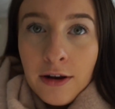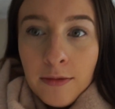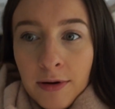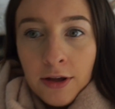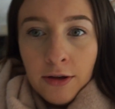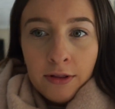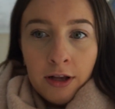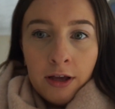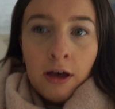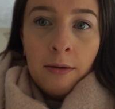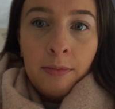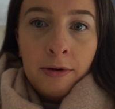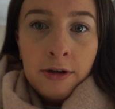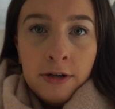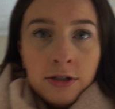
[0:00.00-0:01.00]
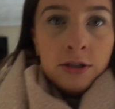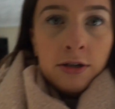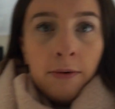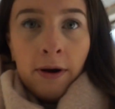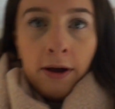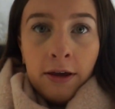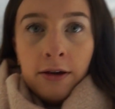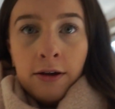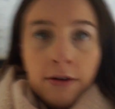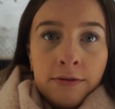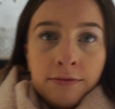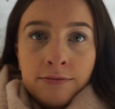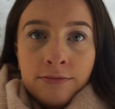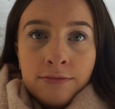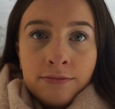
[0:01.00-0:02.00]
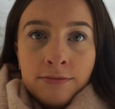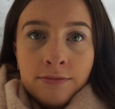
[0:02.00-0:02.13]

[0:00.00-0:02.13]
going to put you in the cupboard so I can...